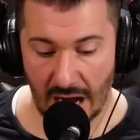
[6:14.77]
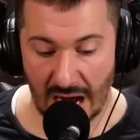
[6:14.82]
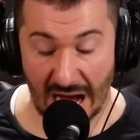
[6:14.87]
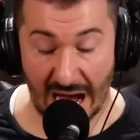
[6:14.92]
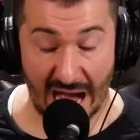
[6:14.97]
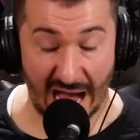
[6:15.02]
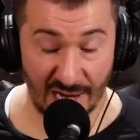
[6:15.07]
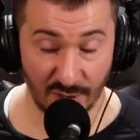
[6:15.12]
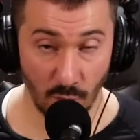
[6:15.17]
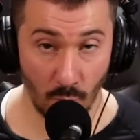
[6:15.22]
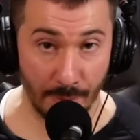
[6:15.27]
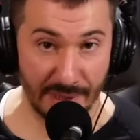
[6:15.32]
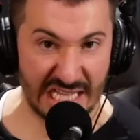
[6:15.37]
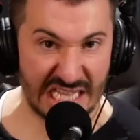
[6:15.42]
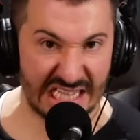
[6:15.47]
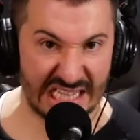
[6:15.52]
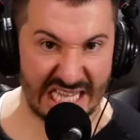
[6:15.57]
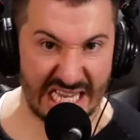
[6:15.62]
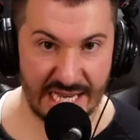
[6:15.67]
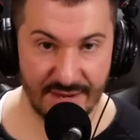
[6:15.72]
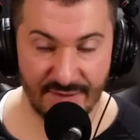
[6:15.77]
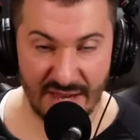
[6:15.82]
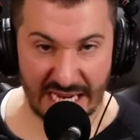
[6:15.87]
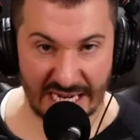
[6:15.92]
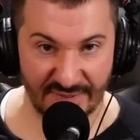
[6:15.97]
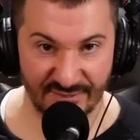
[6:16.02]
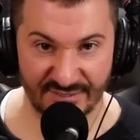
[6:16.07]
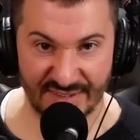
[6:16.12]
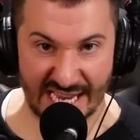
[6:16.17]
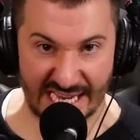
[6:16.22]
I will be
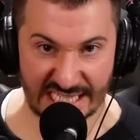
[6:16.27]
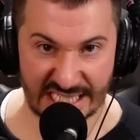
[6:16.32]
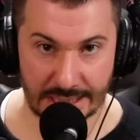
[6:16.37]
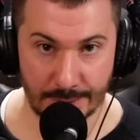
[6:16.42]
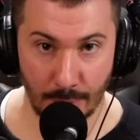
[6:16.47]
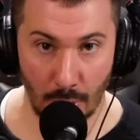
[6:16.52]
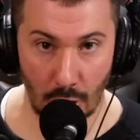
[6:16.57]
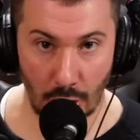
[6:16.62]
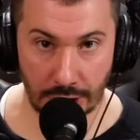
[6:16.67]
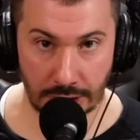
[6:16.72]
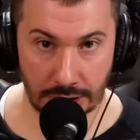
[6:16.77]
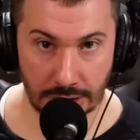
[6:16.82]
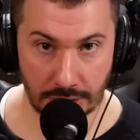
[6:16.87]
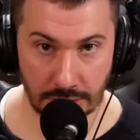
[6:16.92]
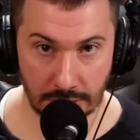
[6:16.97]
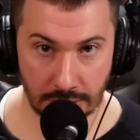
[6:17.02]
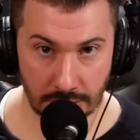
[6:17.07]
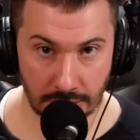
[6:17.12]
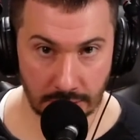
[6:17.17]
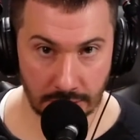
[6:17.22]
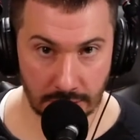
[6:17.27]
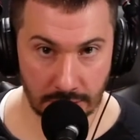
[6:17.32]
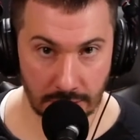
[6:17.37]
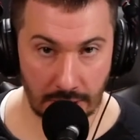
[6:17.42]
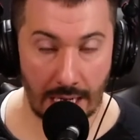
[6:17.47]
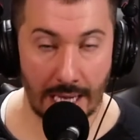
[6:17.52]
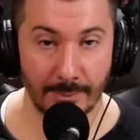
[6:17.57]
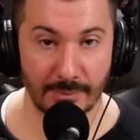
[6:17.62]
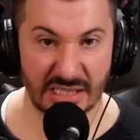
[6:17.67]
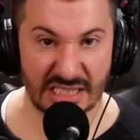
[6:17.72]
leaving Facebook.
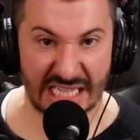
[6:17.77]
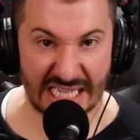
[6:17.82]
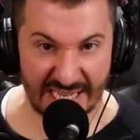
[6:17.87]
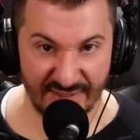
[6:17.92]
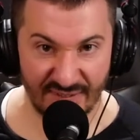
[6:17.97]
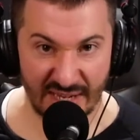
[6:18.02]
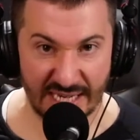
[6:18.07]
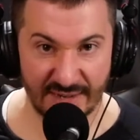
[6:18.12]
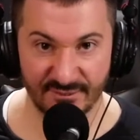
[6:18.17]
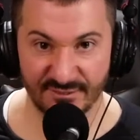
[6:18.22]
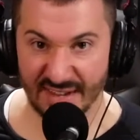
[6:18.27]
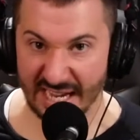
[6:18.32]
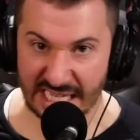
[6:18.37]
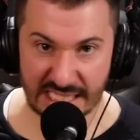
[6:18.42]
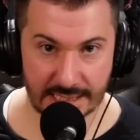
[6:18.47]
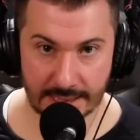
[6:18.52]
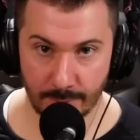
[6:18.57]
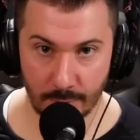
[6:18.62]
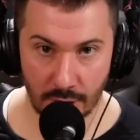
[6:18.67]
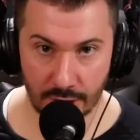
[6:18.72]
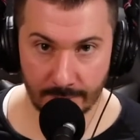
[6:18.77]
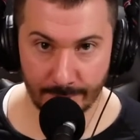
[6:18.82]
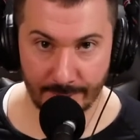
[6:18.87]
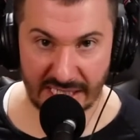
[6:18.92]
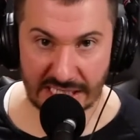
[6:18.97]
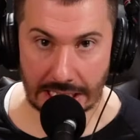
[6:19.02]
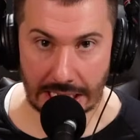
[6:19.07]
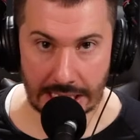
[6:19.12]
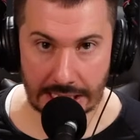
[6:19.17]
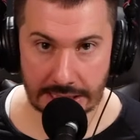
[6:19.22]
I'm leaving Facebook
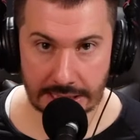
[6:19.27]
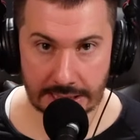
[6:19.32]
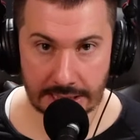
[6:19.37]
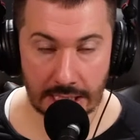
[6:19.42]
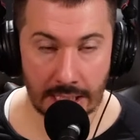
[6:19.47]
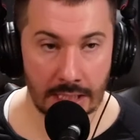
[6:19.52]
because